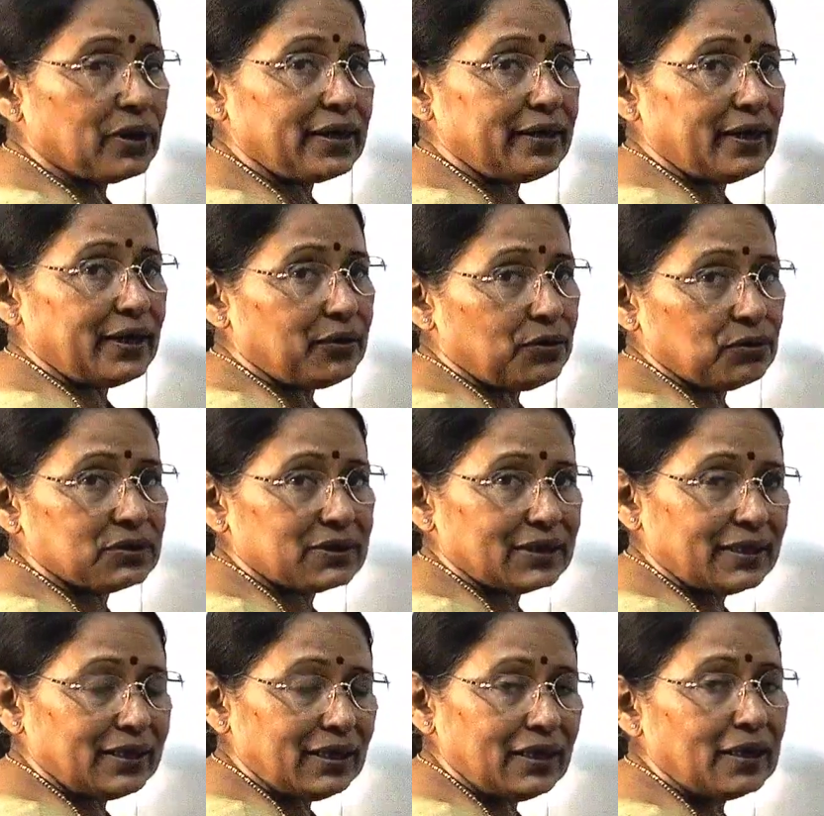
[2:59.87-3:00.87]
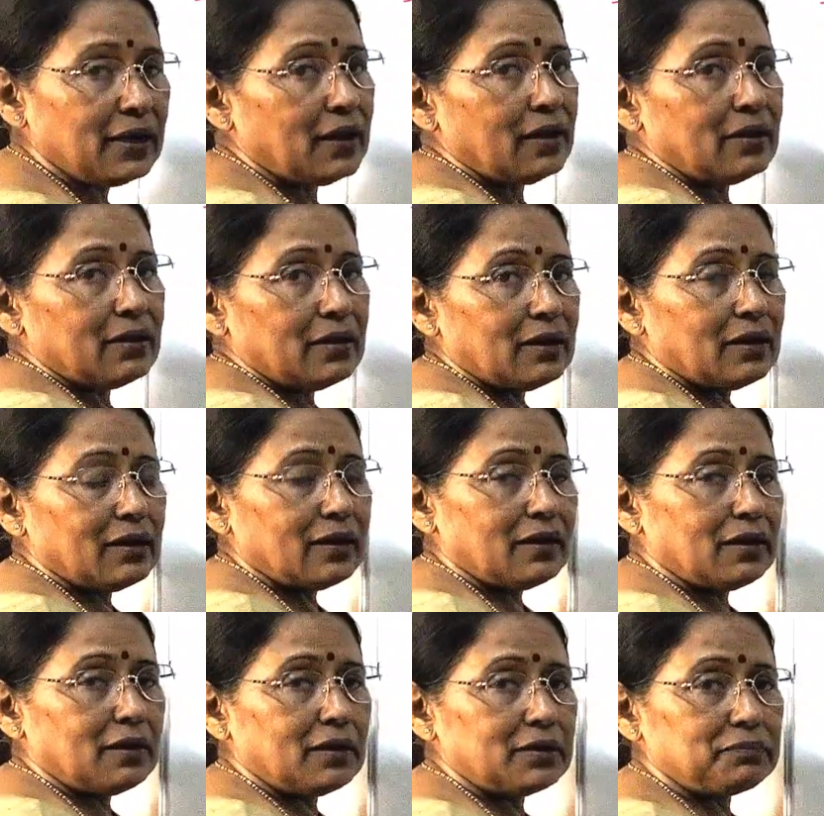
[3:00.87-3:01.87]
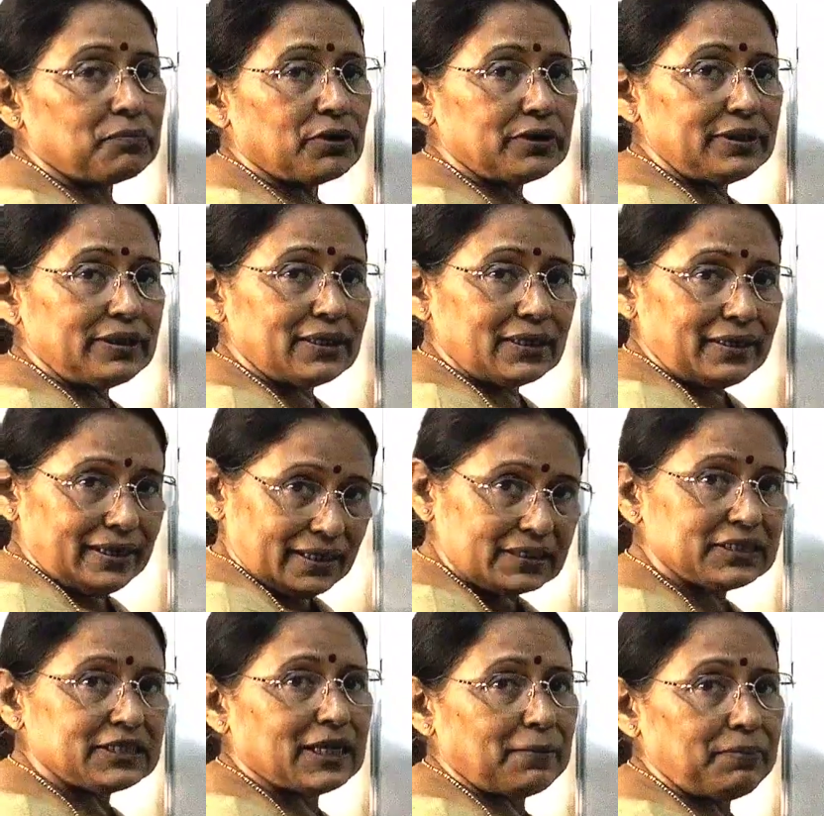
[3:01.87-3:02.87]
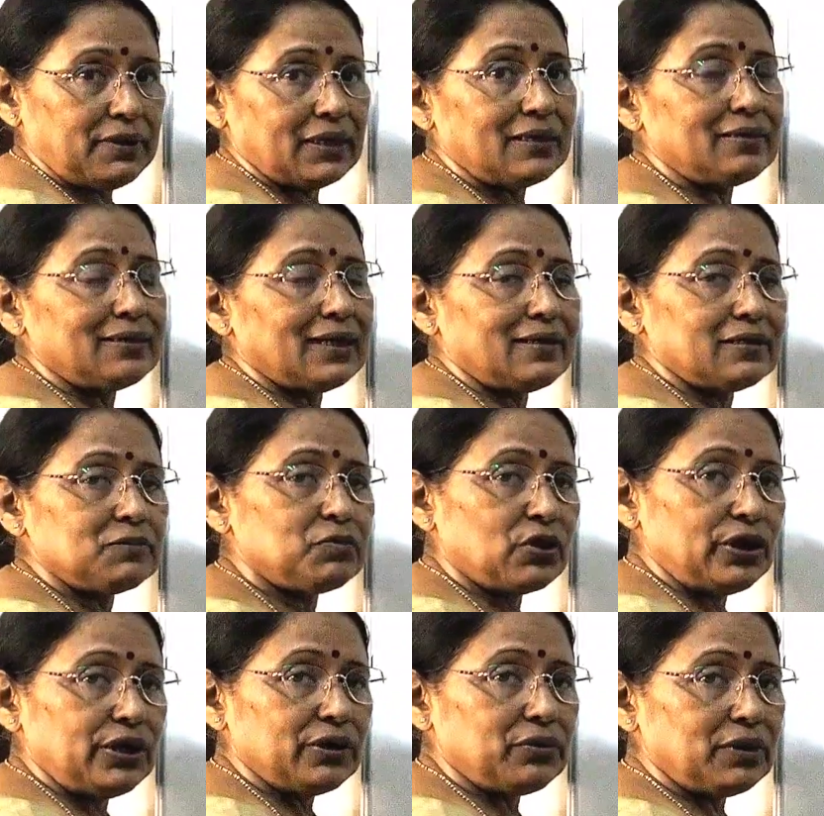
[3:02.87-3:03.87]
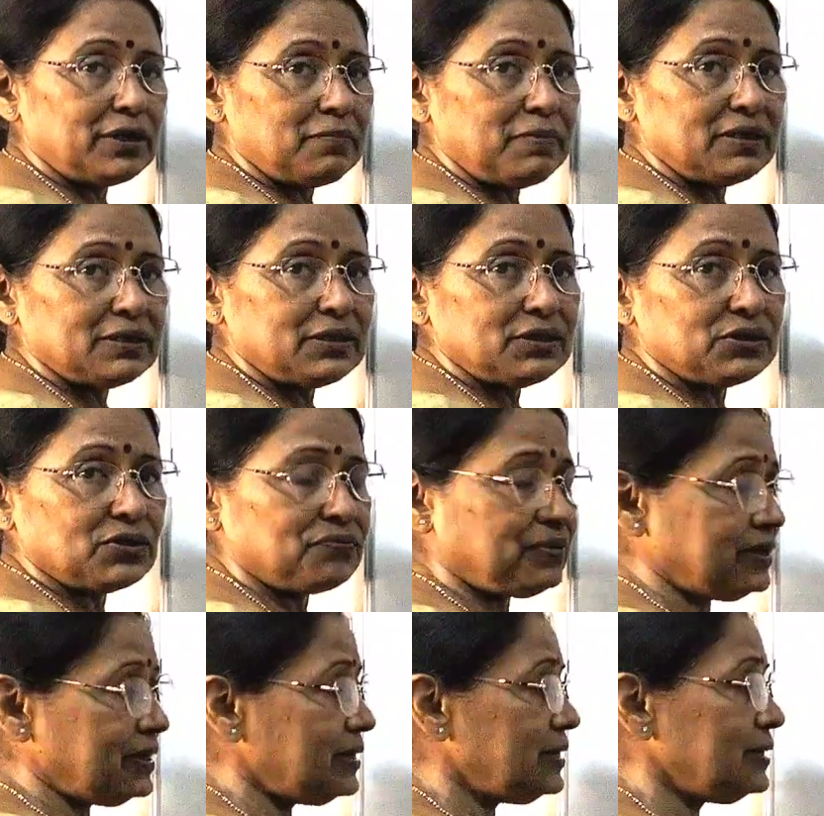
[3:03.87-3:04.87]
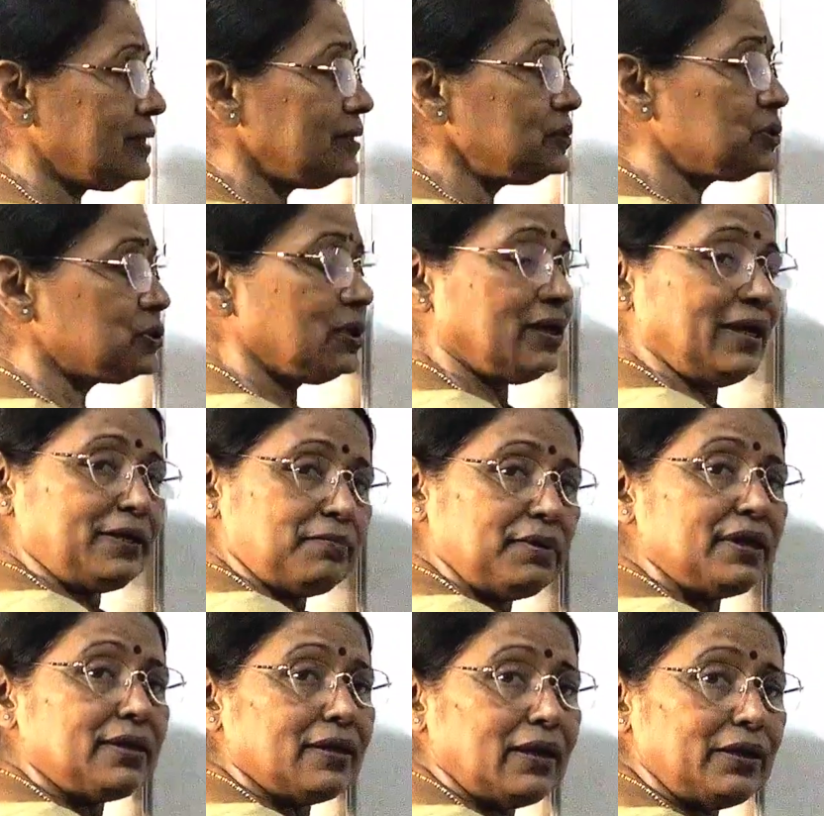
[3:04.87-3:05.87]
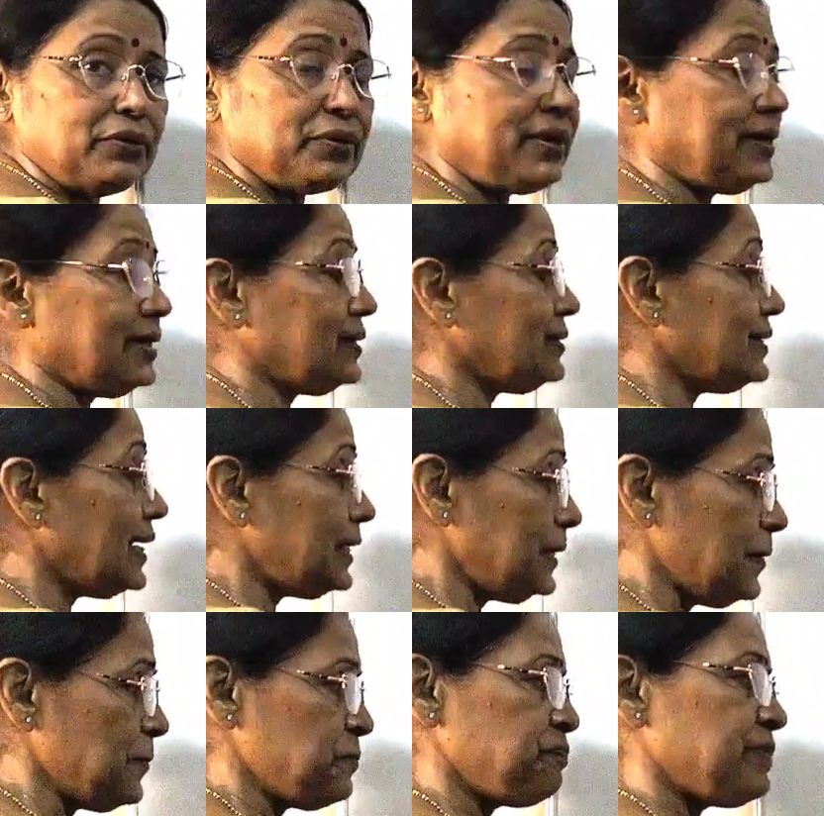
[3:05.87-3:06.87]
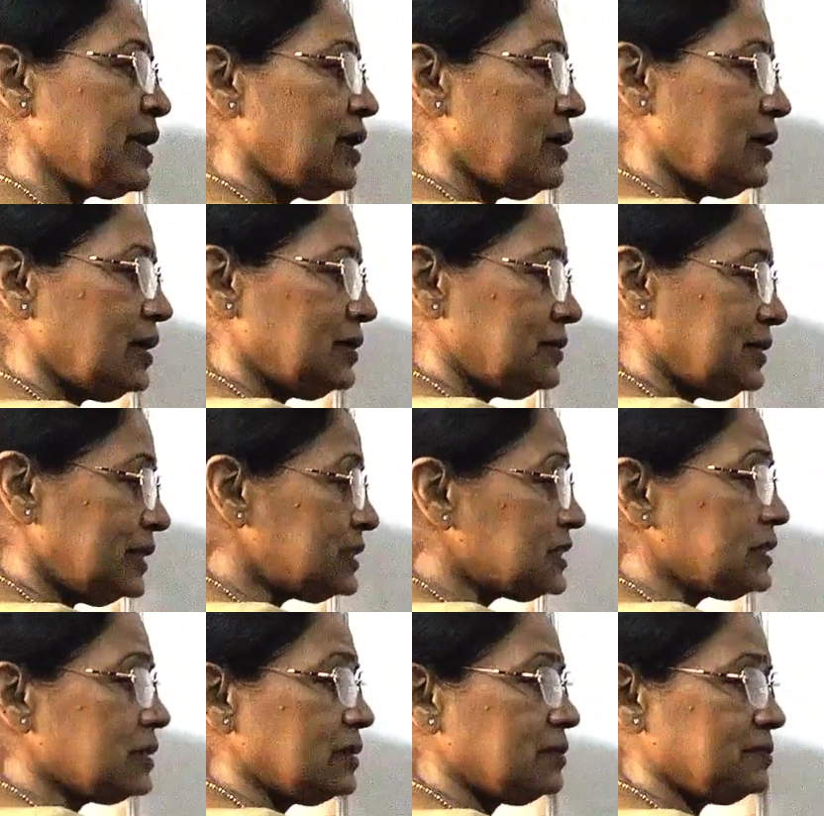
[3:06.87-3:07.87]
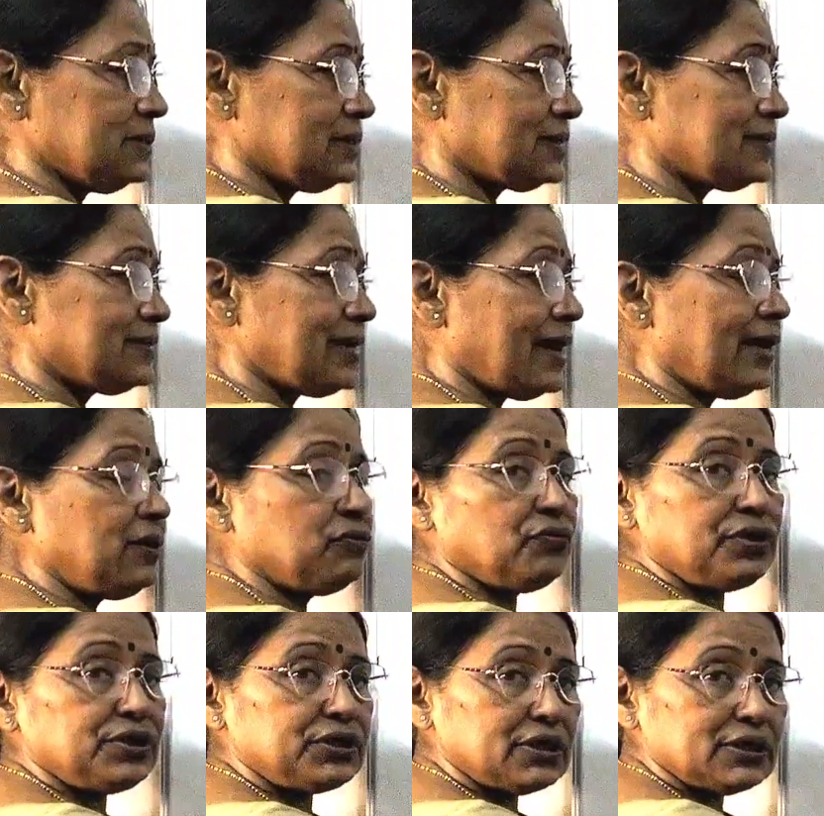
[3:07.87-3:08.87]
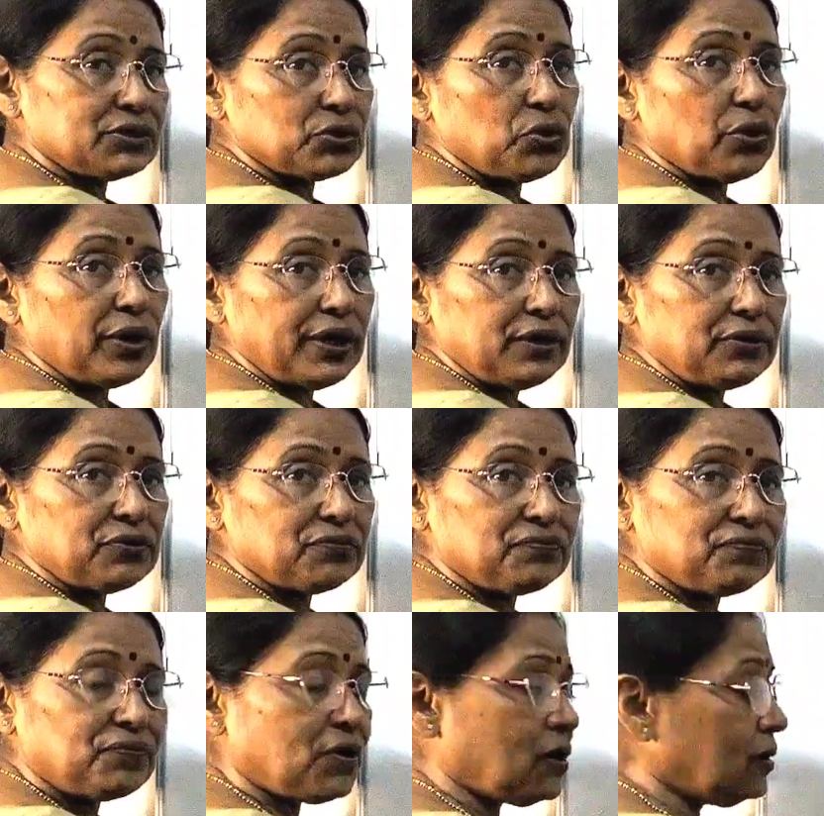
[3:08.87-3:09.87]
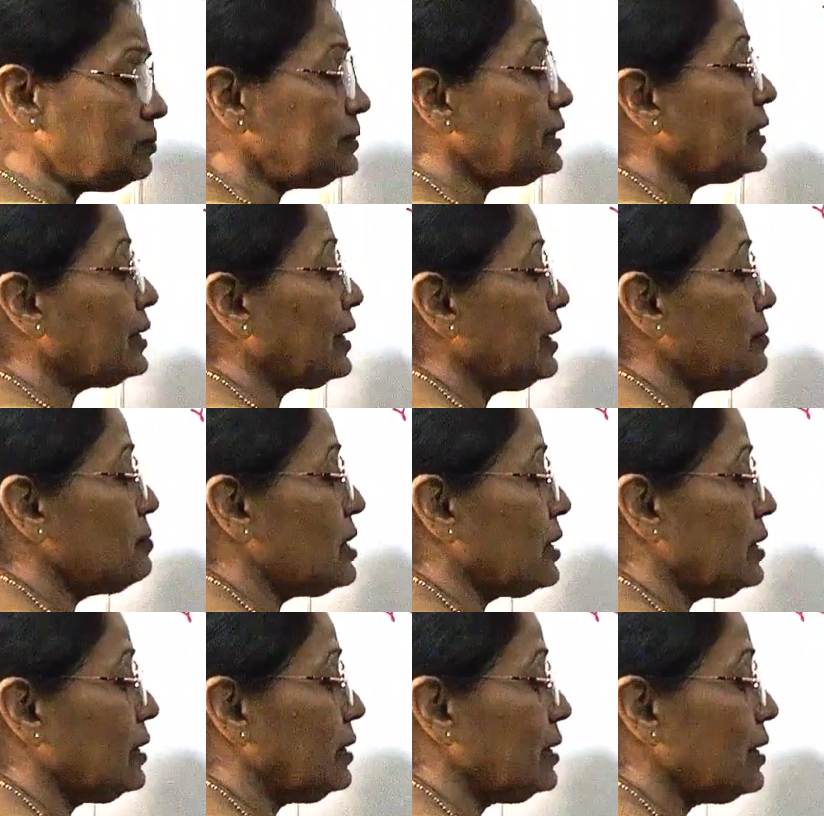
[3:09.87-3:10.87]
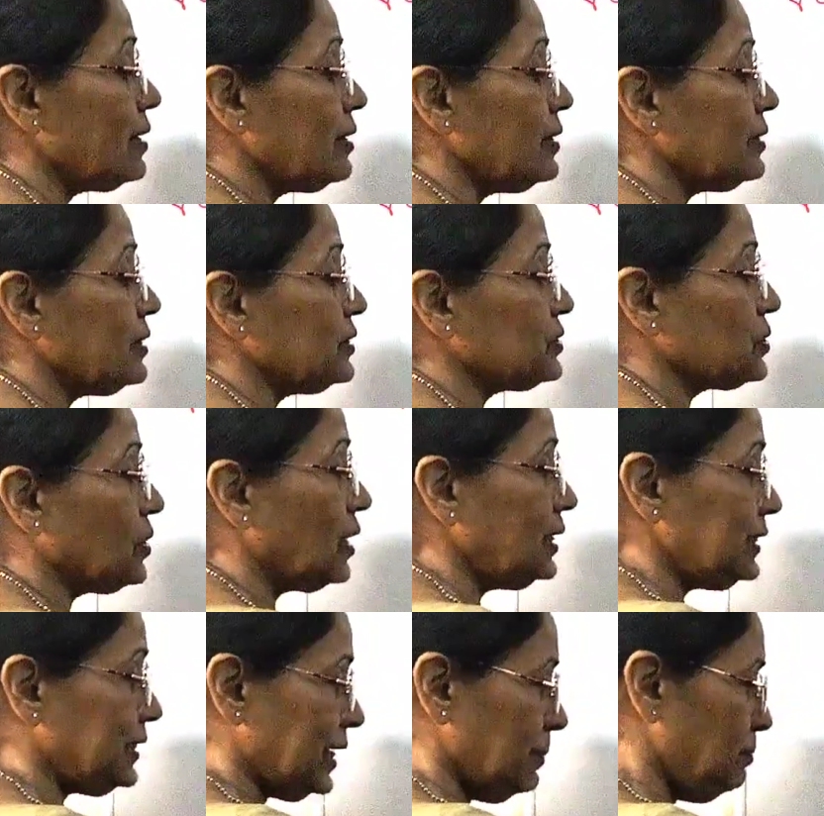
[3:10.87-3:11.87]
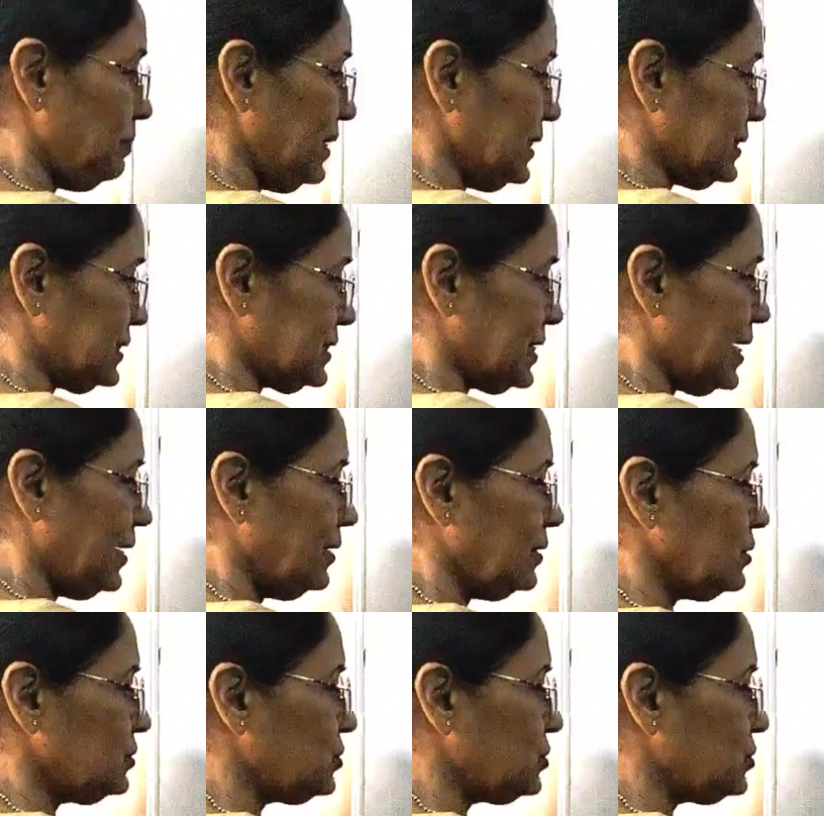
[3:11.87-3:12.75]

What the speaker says: You are yet to study the next chapter, that is molecular basis of inheritance. So let me tell you here that this strand which is going to form the mRNA, it is called template strand.